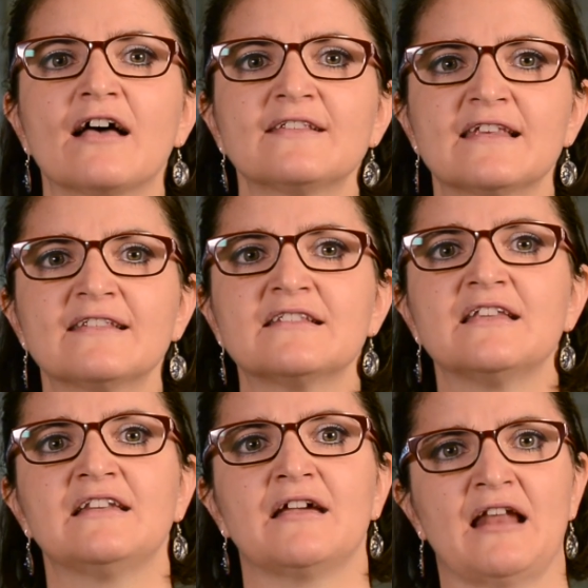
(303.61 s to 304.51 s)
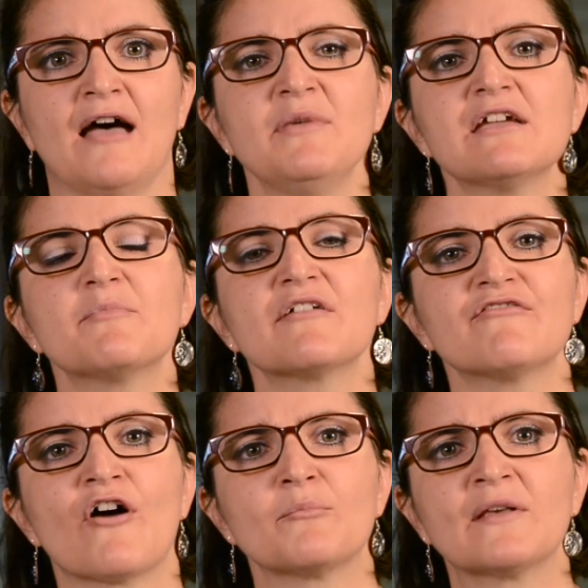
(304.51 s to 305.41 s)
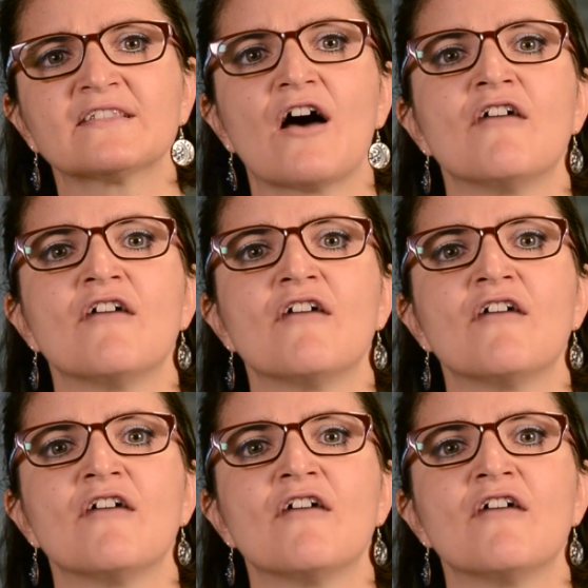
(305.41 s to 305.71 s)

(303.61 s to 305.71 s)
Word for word: assess the dynamic performance